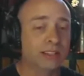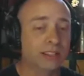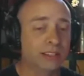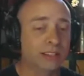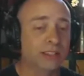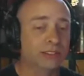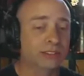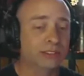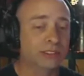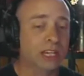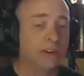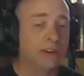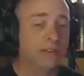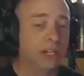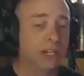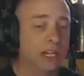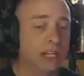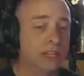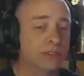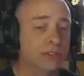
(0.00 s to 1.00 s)
It's kind of a
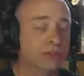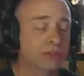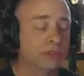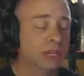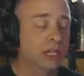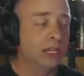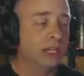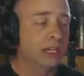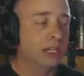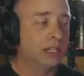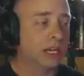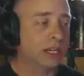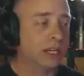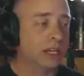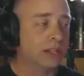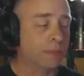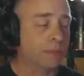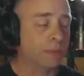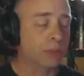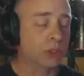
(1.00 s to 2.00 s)
nice
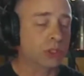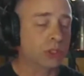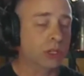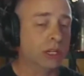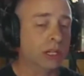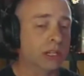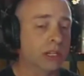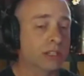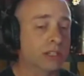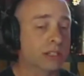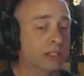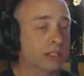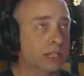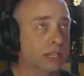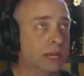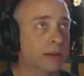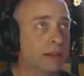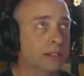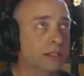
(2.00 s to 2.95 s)
opportunity to step